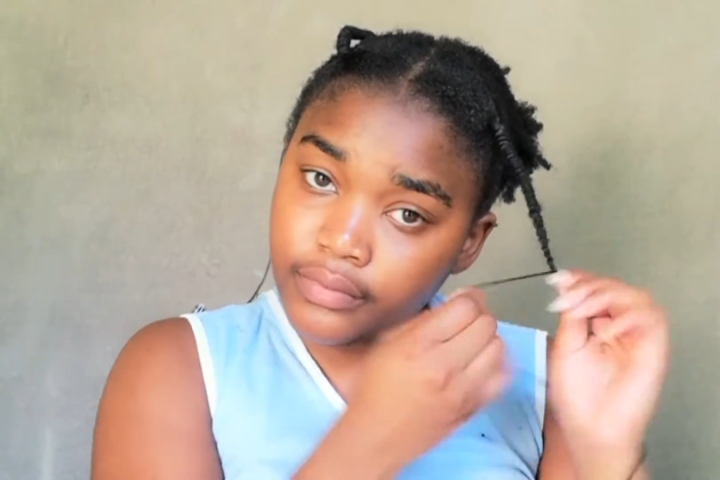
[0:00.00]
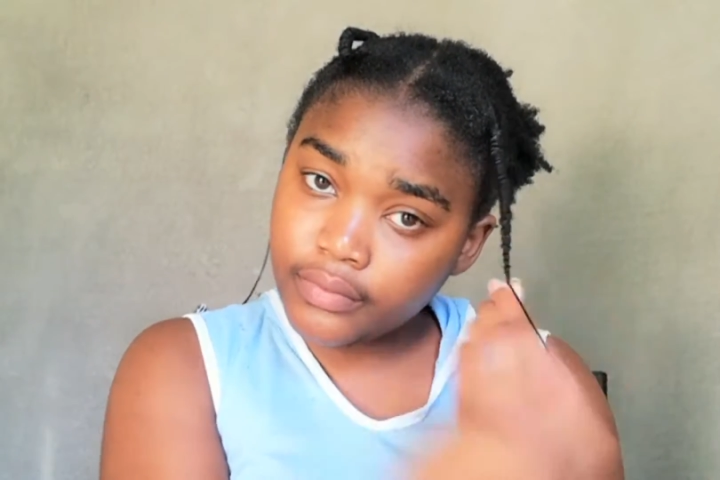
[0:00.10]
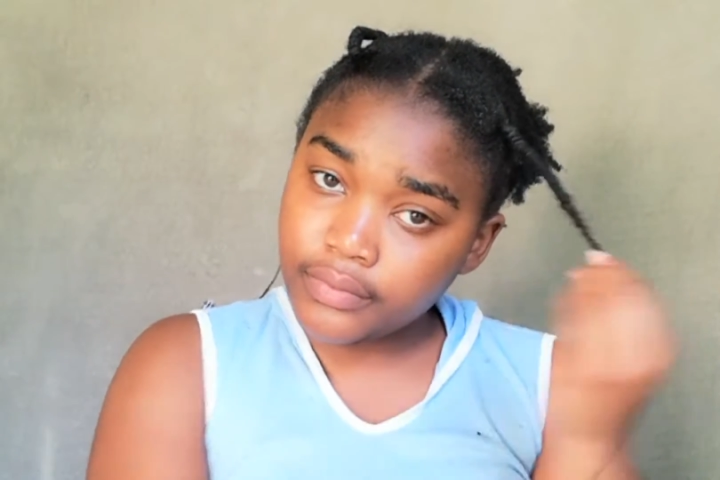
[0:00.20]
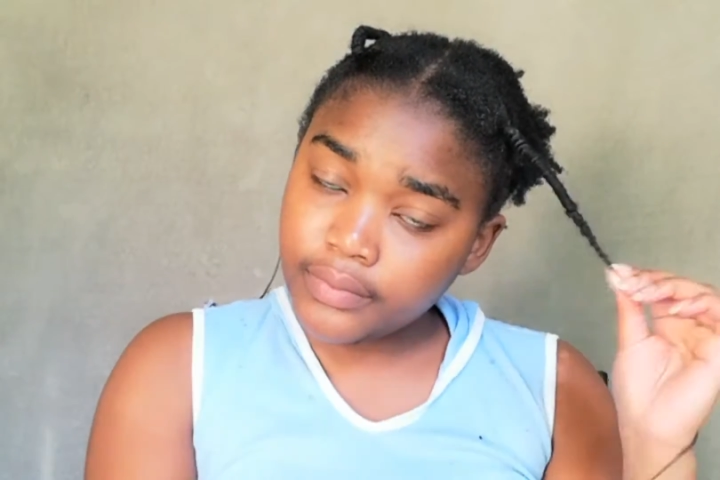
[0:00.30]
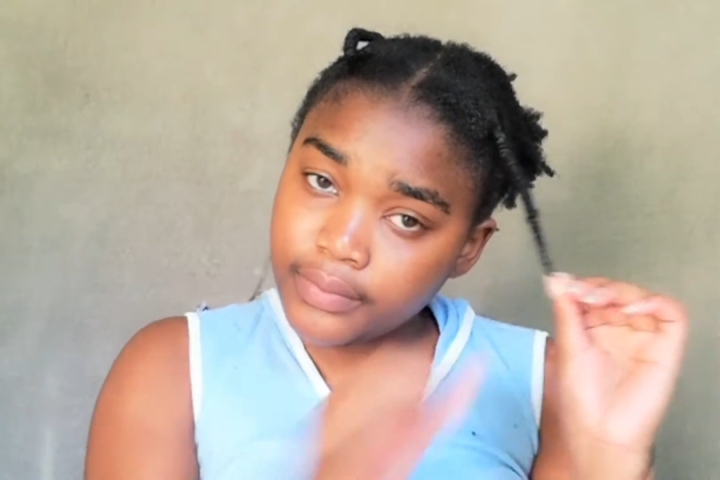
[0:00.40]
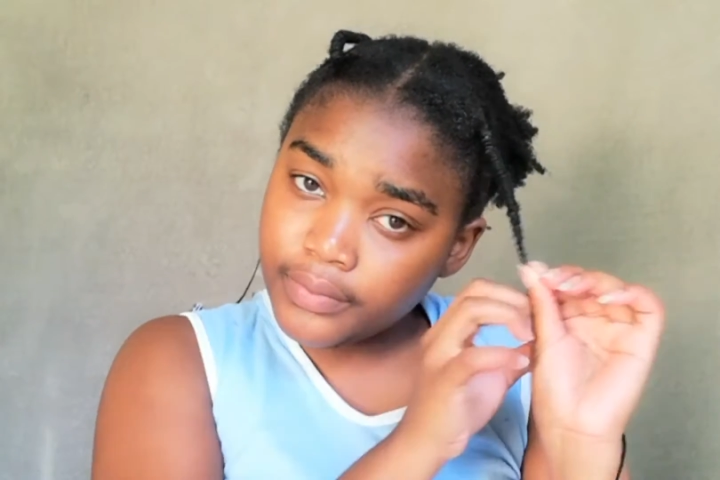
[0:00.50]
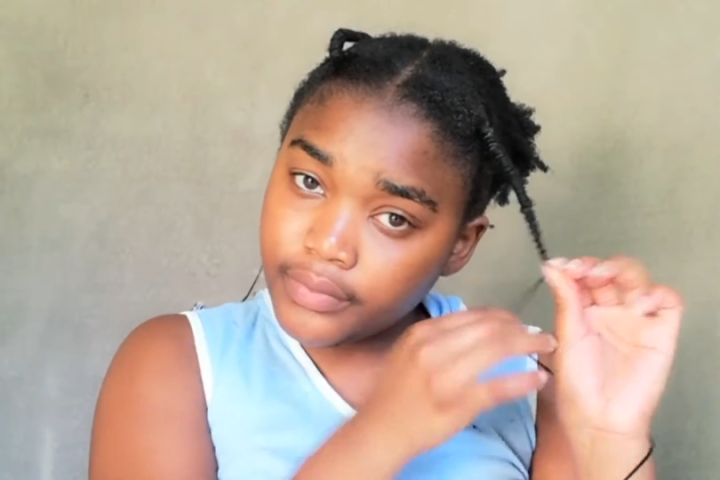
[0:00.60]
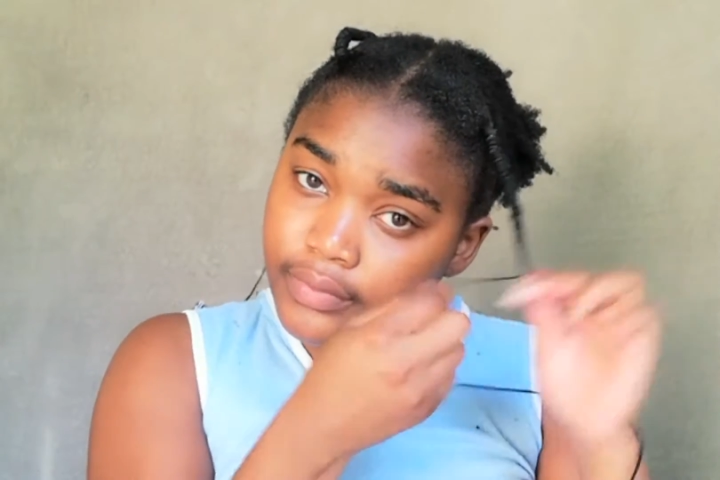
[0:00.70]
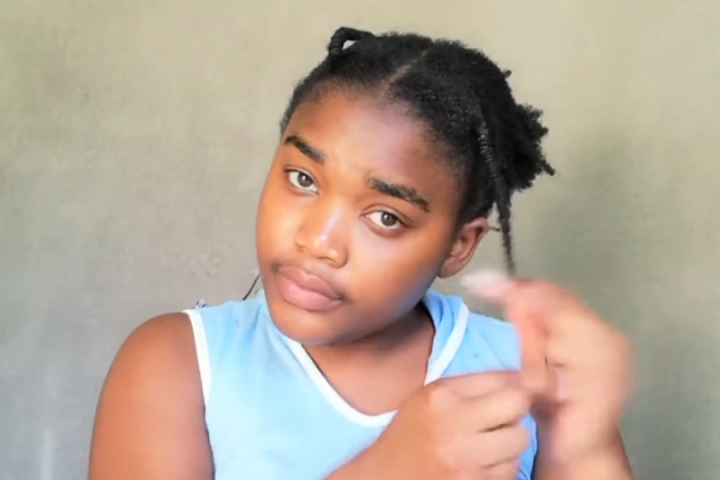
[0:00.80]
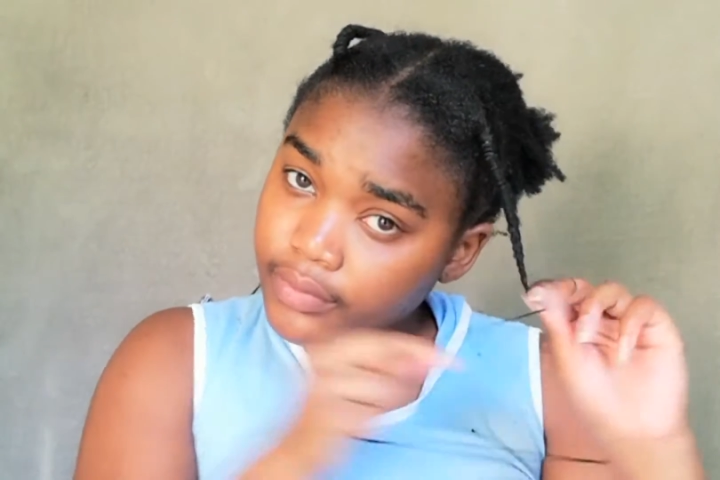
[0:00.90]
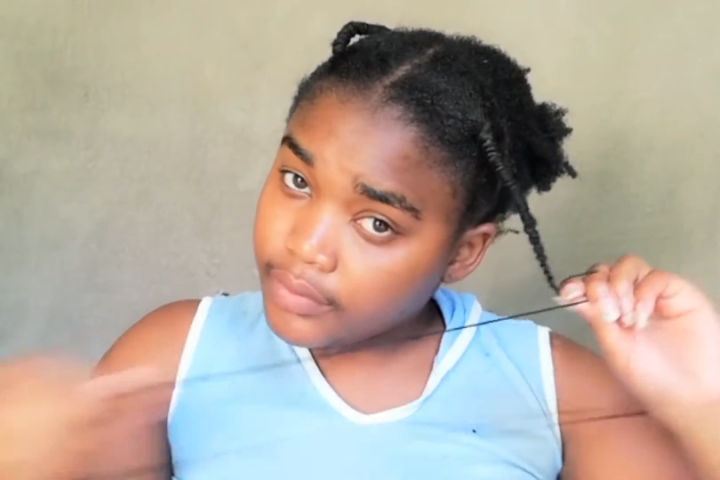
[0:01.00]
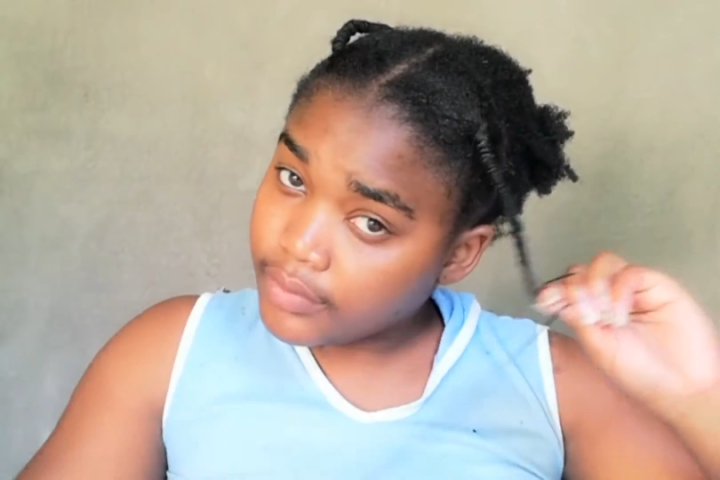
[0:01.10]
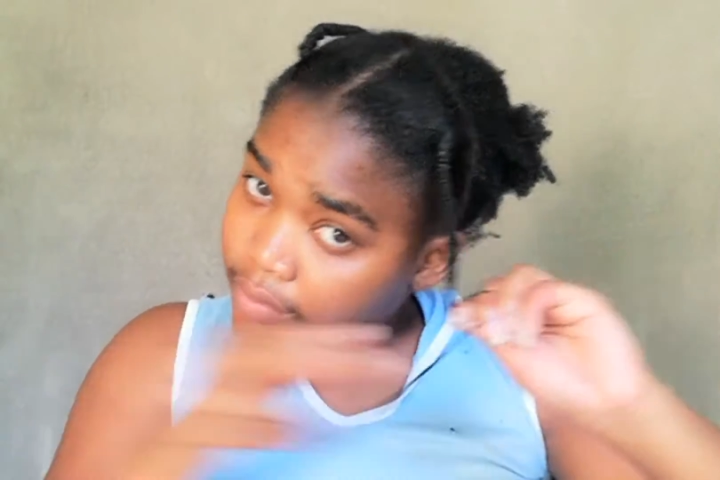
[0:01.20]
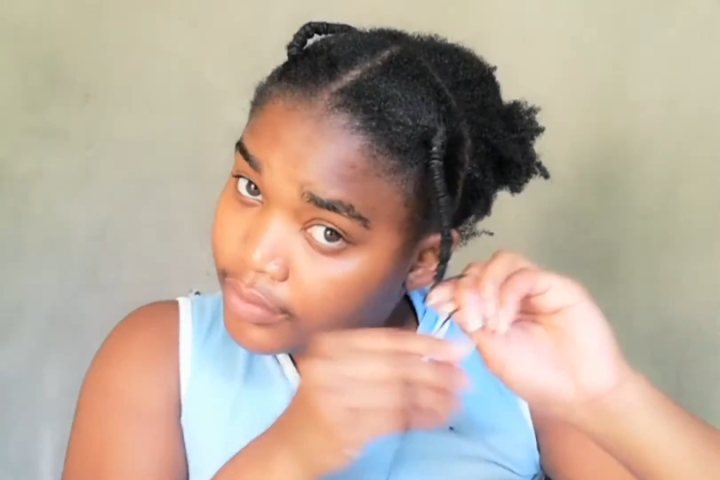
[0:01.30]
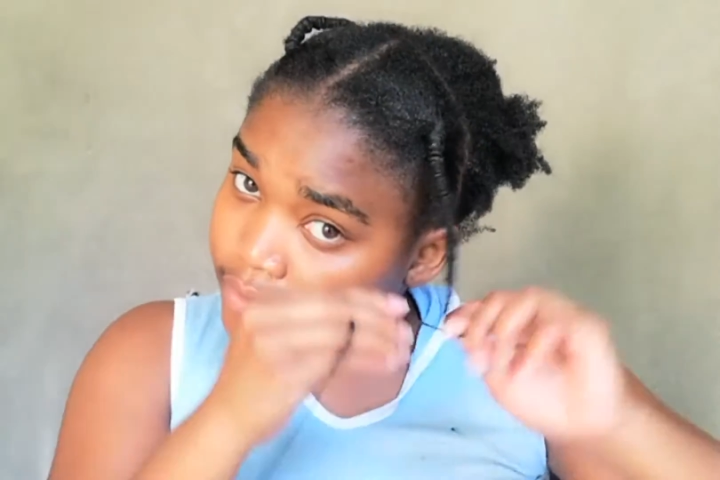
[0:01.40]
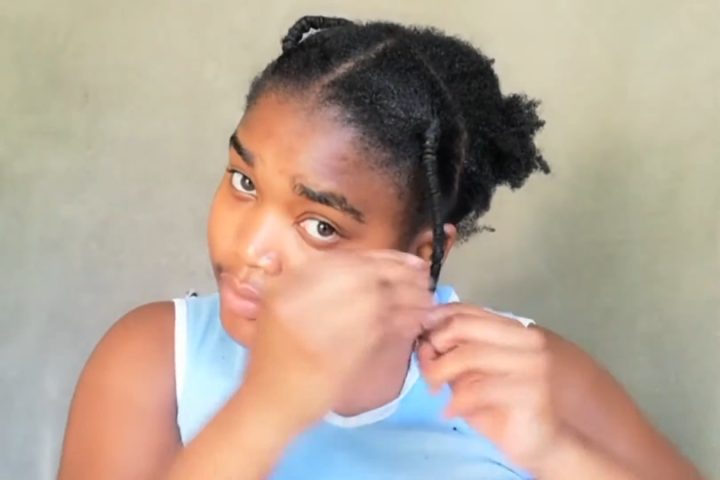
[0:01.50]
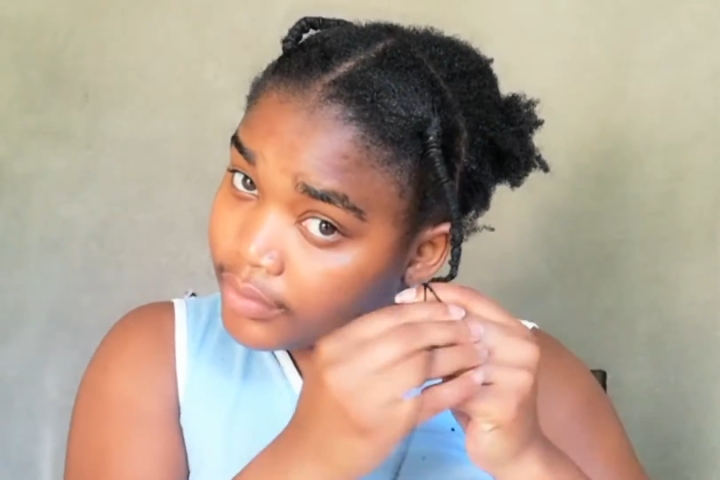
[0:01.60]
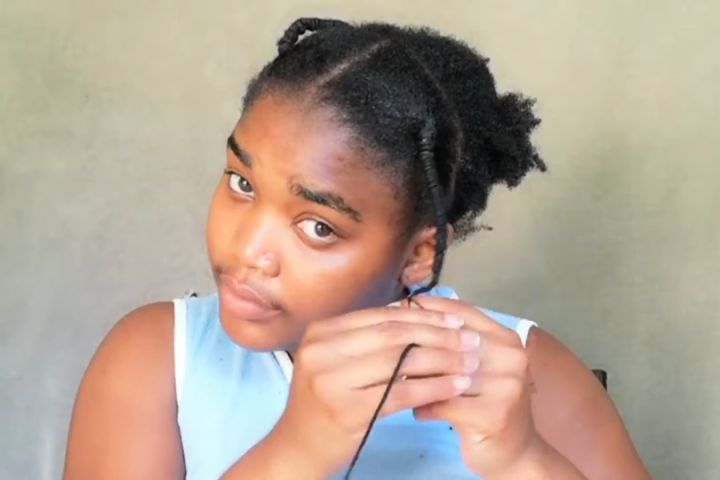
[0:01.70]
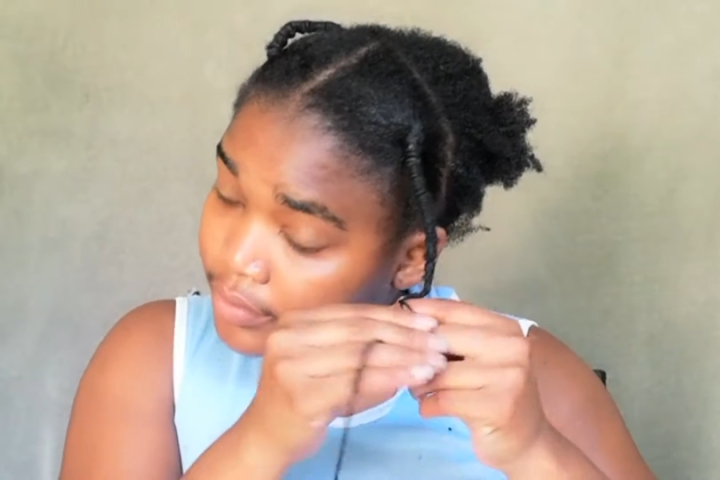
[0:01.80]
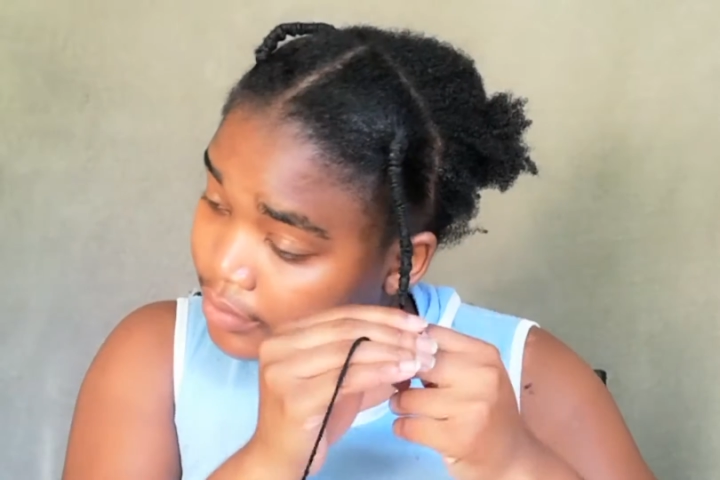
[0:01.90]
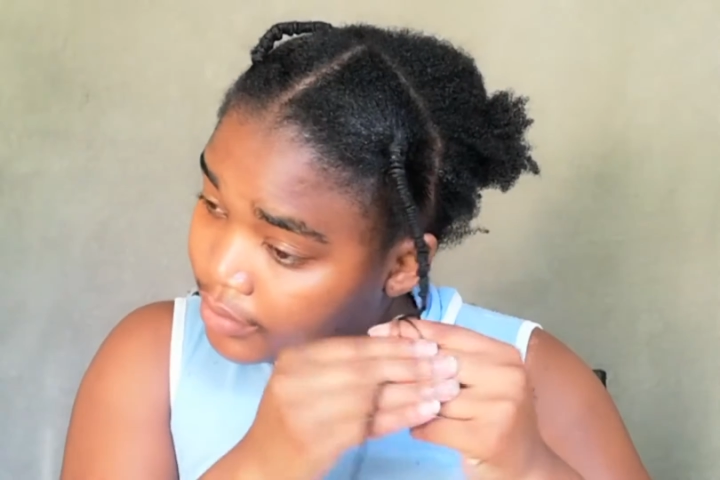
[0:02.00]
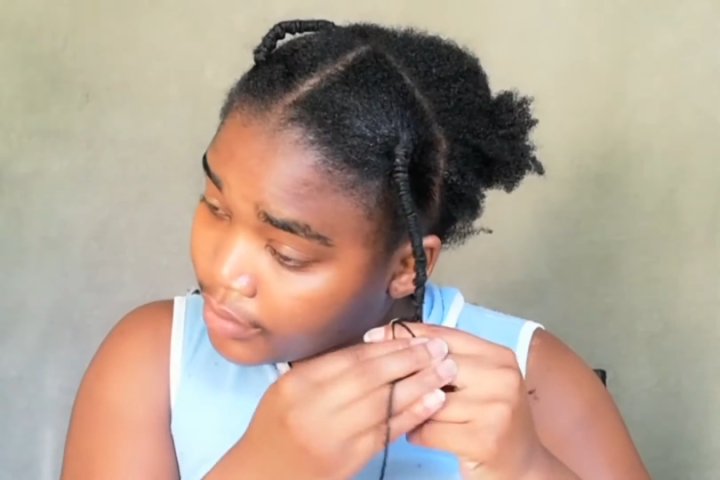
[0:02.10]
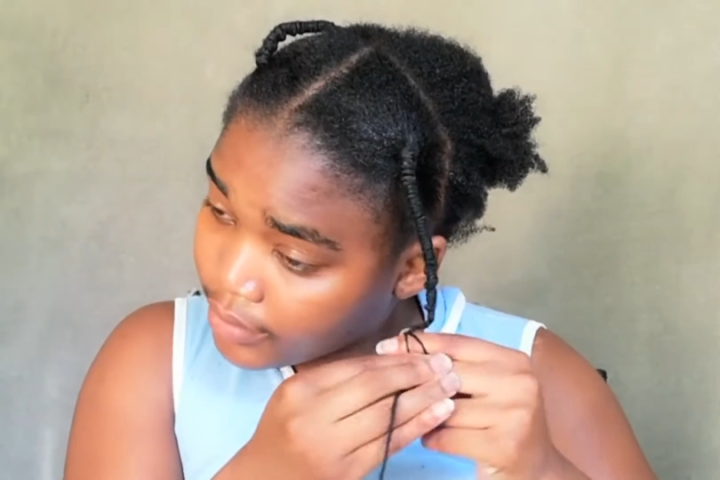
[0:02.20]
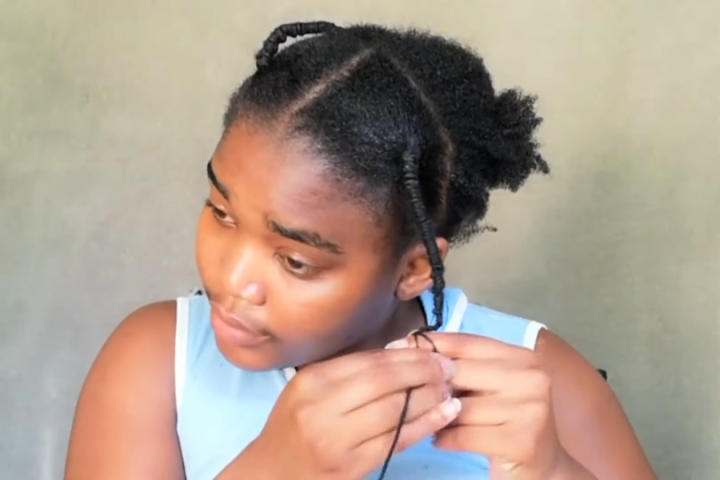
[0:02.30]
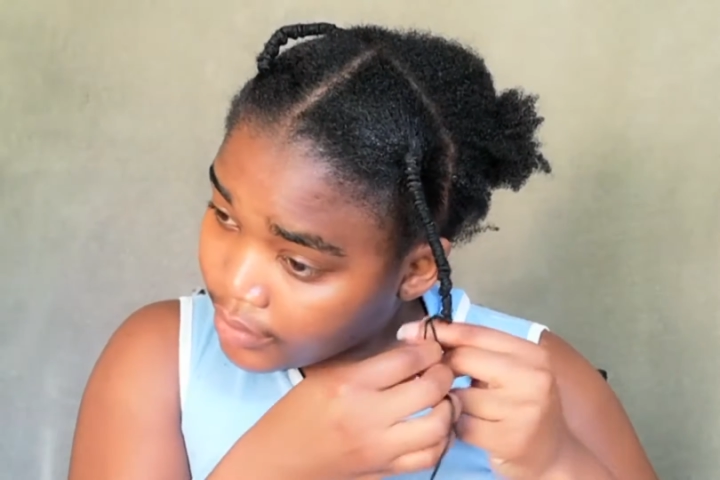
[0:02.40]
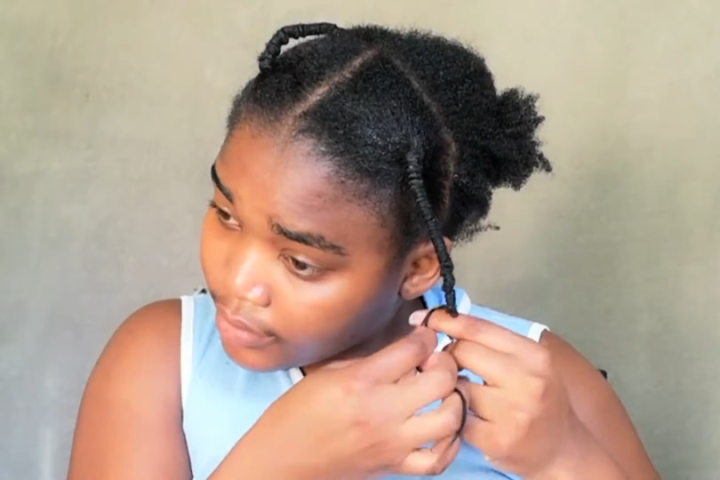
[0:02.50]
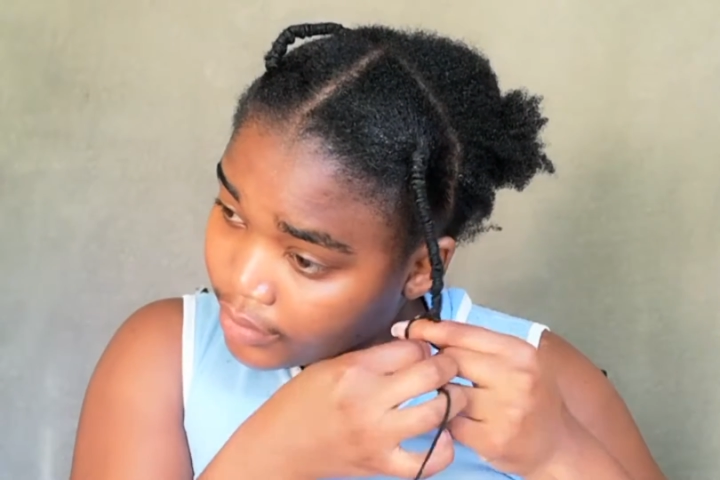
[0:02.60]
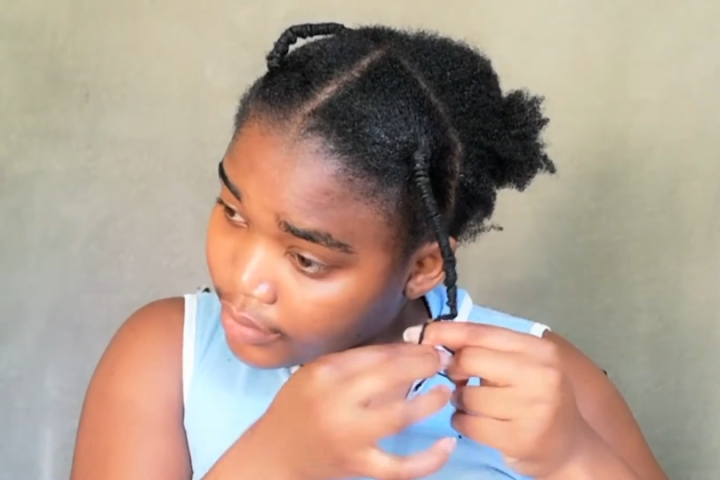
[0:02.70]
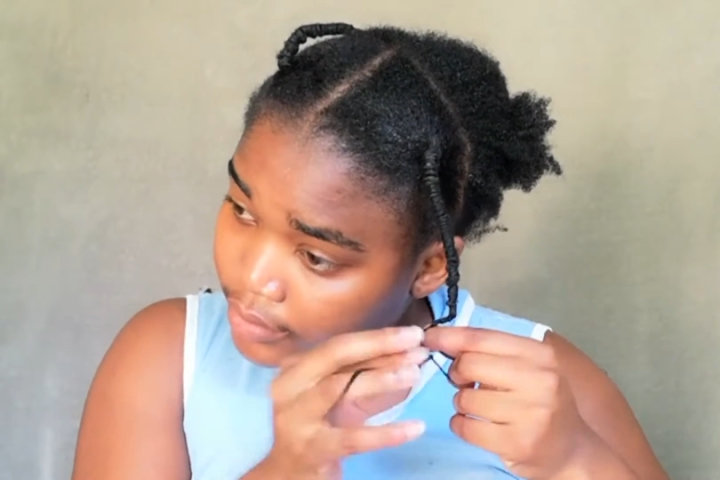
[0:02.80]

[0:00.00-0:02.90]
Twist it down around your hair